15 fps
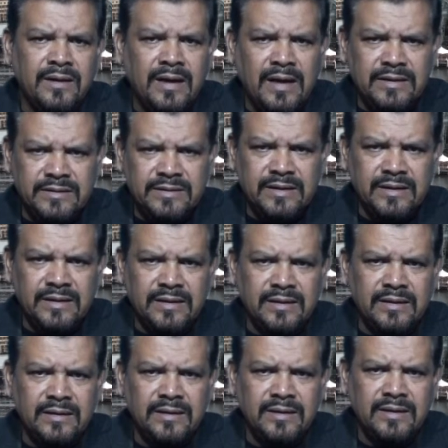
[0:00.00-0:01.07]
casting
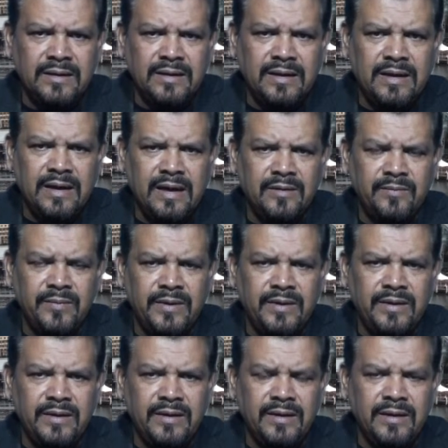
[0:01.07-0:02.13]
can
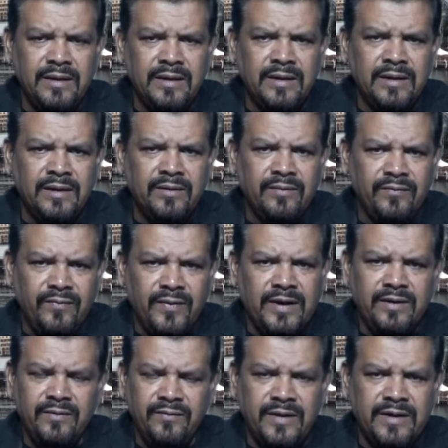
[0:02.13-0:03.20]
be
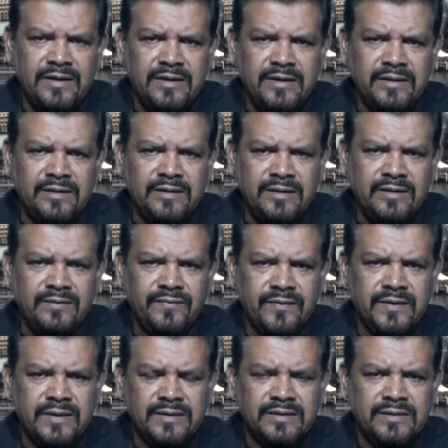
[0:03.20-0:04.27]
very, very
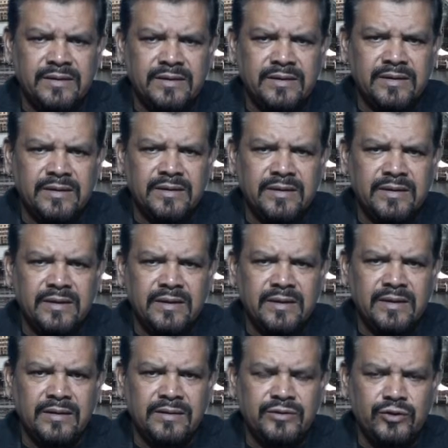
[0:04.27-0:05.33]
difficult
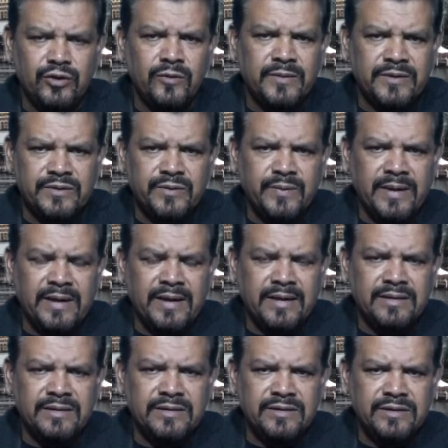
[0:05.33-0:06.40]
job as well
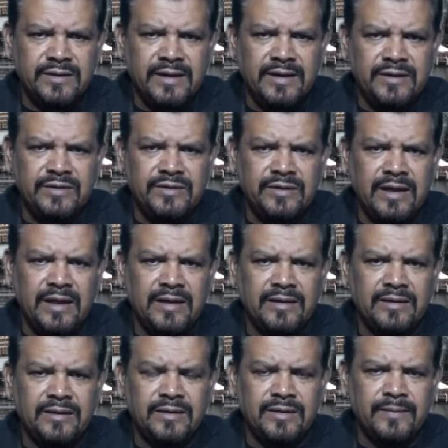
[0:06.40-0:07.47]
at this stage,
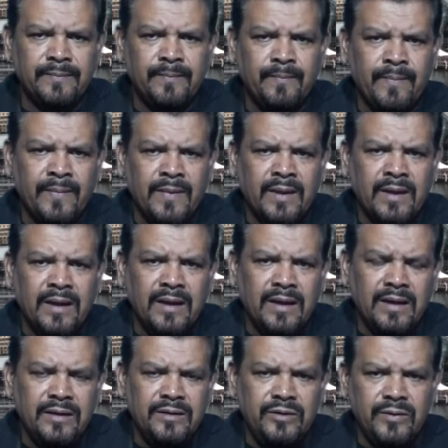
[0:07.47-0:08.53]
and
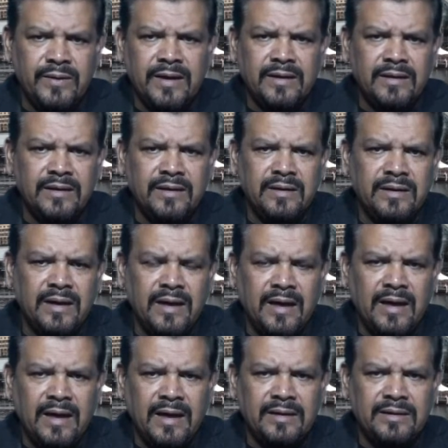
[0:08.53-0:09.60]
you can
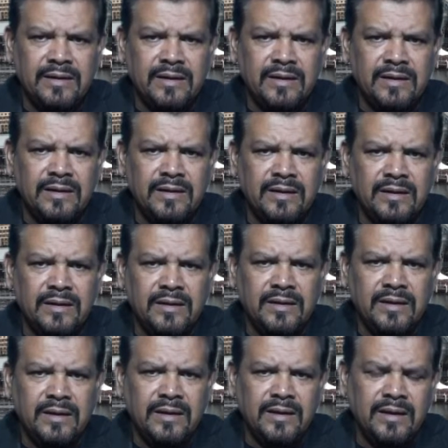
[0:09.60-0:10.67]
either
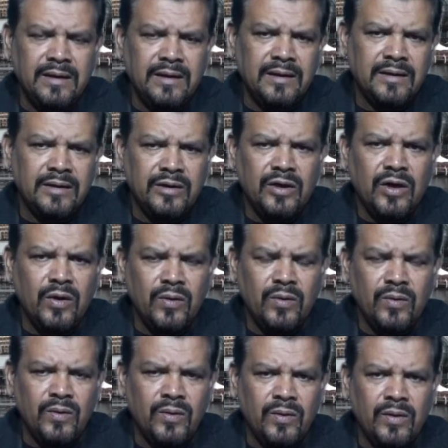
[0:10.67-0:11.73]

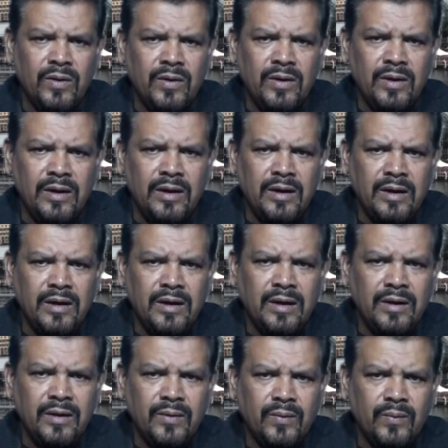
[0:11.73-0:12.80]
go
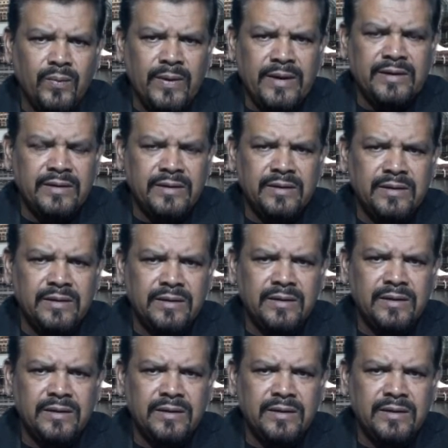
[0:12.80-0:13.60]
with